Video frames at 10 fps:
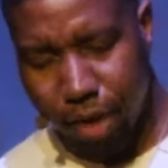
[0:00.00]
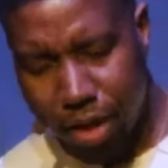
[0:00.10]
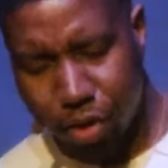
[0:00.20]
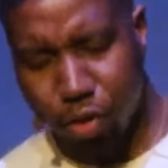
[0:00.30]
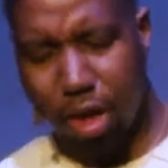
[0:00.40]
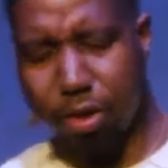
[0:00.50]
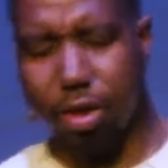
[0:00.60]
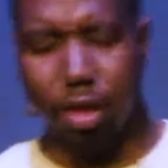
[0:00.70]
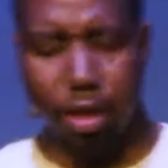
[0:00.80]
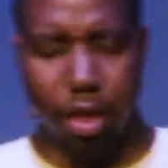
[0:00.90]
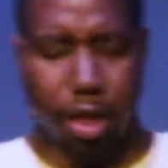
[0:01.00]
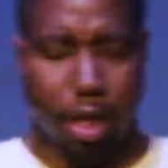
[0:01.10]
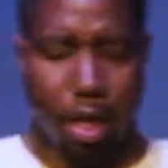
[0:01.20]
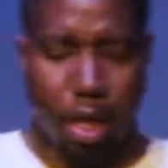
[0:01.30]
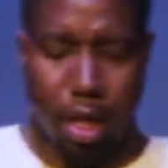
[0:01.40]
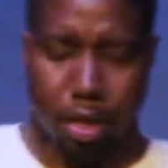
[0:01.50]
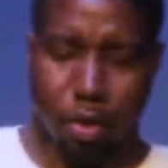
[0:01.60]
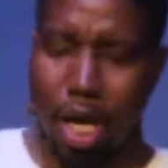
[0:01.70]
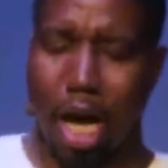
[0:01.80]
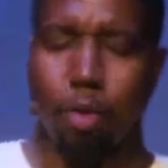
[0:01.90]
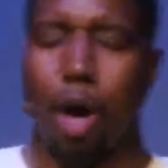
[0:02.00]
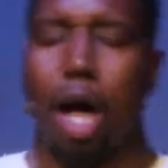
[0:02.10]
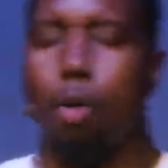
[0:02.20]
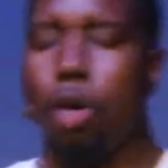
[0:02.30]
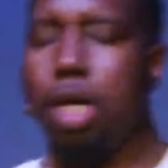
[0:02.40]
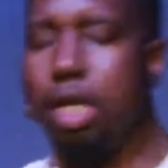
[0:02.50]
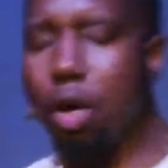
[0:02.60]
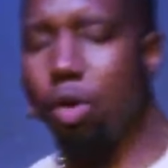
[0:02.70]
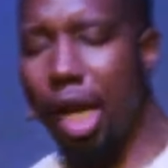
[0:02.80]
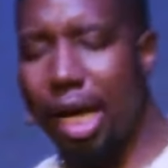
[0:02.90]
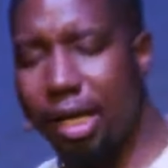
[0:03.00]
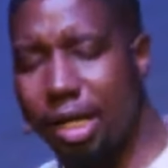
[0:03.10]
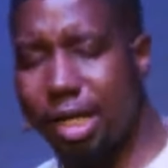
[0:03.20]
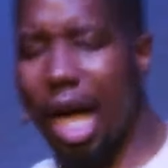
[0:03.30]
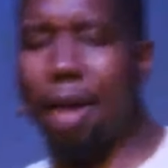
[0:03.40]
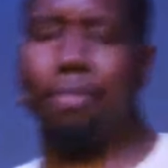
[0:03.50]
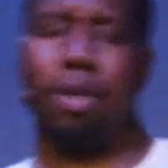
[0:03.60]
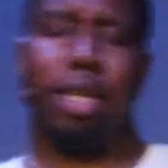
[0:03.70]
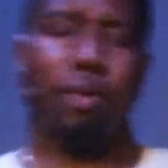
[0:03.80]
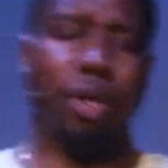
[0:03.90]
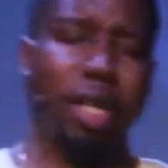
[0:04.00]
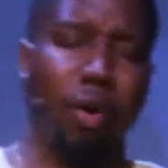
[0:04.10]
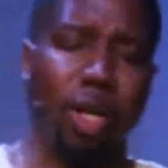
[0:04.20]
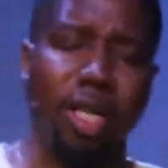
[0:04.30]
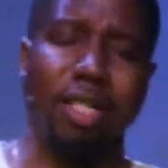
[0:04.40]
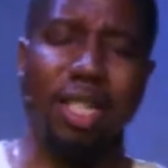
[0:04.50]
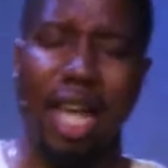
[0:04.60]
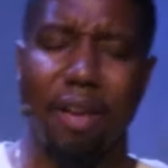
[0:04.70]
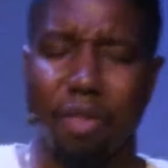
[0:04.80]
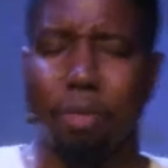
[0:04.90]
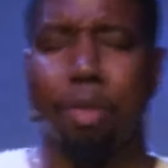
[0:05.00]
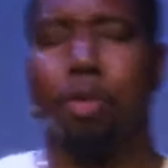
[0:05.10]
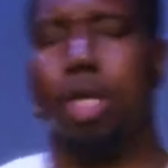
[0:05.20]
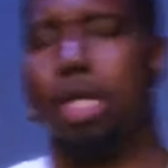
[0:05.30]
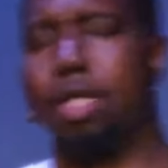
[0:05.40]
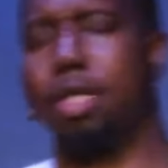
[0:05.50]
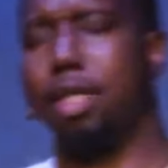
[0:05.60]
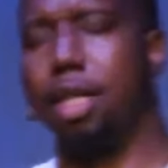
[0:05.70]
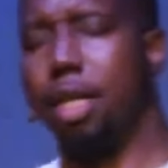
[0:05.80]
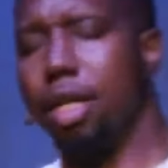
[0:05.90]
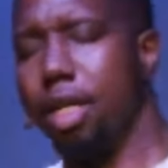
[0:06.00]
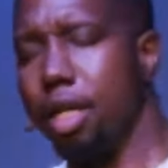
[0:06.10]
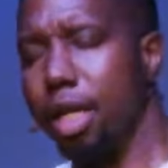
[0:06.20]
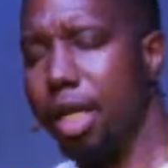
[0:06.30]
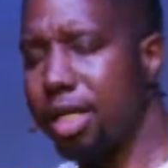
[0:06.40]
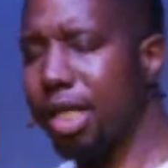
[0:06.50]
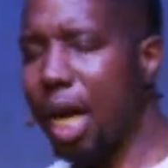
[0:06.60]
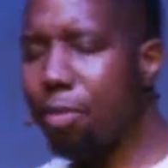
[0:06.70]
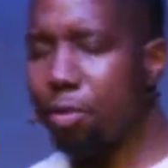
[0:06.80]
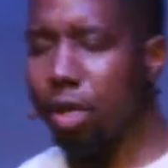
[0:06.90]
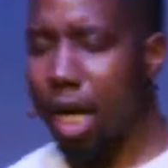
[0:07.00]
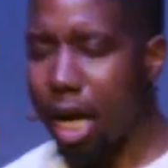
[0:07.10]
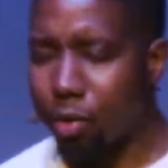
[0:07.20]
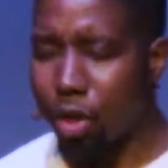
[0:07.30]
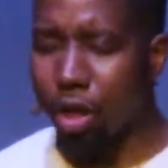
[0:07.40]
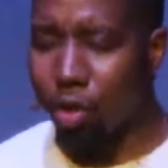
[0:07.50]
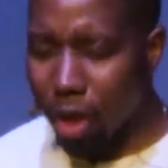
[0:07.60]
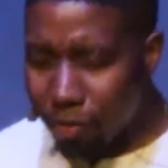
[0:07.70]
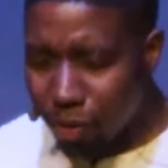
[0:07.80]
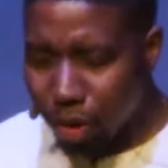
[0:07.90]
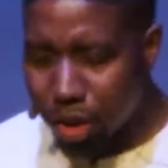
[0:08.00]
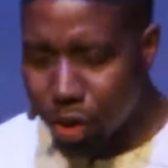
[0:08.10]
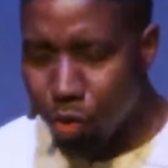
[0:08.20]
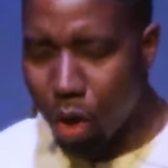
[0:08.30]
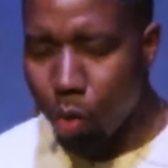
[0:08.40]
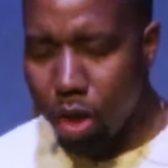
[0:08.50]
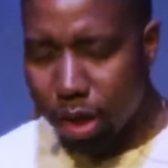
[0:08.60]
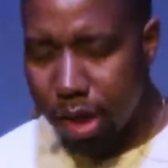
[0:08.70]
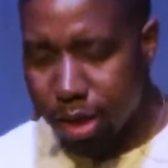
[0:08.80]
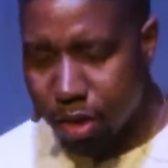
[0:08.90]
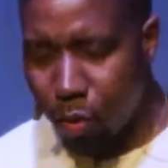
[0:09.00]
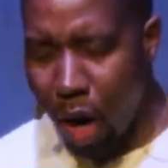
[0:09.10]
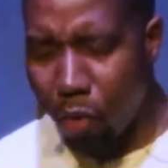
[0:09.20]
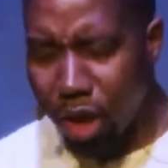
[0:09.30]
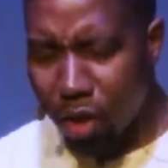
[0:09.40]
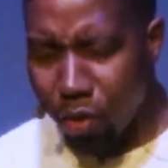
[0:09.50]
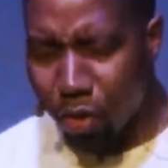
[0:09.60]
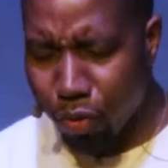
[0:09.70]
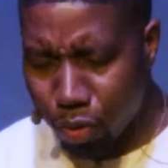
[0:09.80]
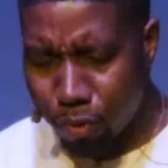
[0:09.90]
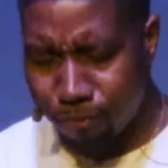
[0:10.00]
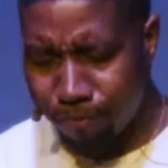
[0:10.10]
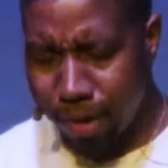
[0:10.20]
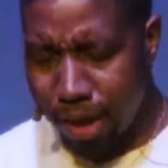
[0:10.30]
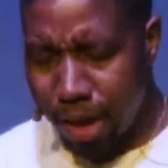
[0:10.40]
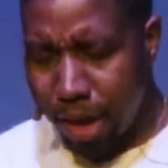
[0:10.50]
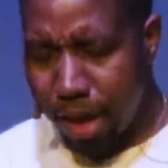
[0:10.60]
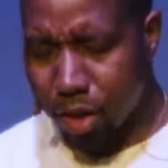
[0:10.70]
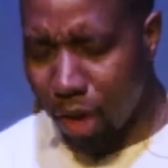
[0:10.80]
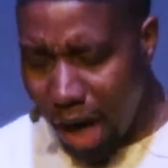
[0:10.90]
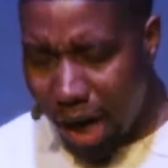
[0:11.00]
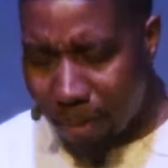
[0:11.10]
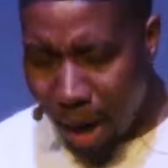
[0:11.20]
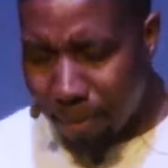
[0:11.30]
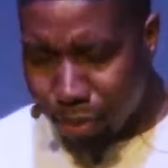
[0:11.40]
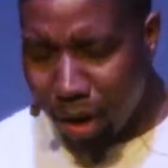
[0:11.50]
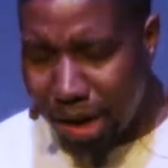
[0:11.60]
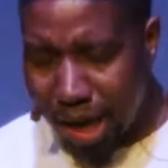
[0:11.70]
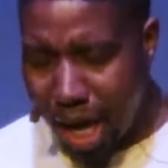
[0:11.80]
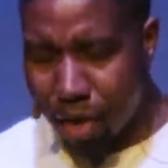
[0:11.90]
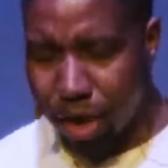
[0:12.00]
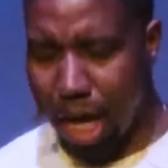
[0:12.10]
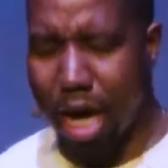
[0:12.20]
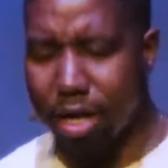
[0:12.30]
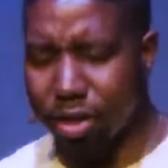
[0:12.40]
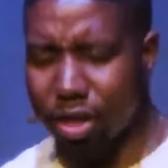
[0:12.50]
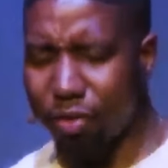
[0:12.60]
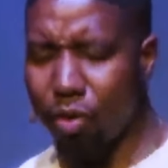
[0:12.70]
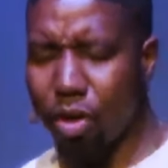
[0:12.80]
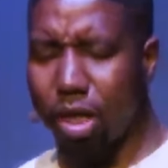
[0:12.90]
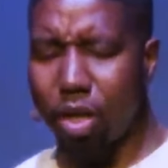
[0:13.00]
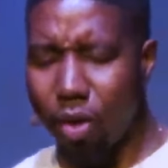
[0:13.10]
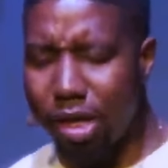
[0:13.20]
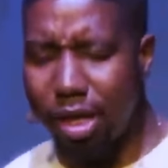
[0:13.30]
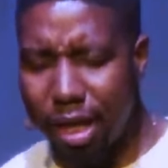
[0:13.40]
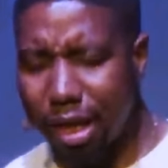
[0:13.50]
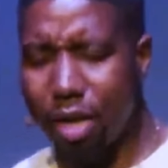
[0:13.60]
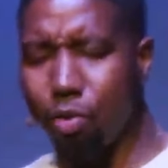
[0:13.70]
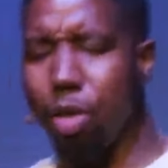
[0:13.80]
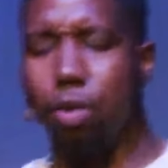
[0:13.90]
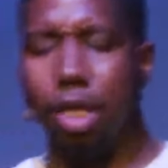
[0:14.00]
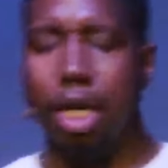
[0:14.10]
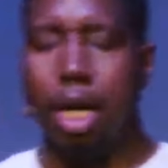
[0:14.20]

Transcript: and trust? And so, God, while we don't like the topic and we know it is inevitable and it's inescapable, God, we are grateful that you are with us while we go through. So, God, I, I pray now, God, just for an anointing that we would